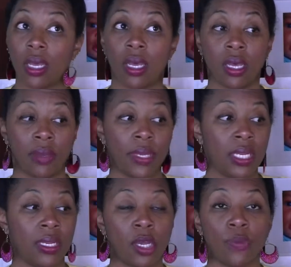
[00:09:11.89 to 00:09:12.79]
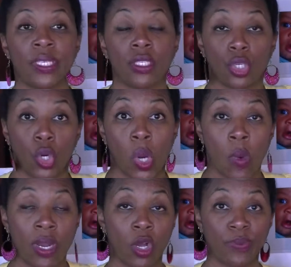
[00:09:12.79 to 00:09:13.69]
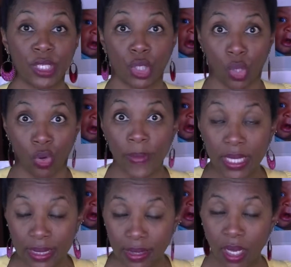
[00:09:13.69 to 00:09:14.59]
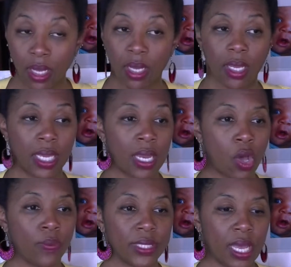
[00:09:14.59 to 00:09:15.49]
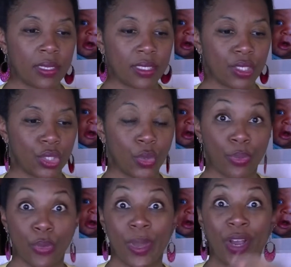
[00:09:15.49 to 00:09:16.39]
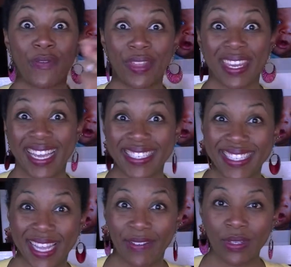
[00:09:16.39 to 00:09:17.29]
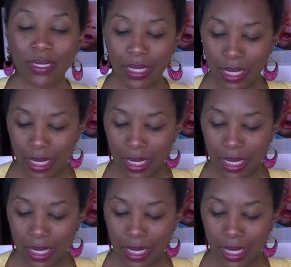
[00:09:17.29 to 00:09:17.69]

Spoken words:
It helps us to grow. It helps to groom us. It helps us to prepare for the next level.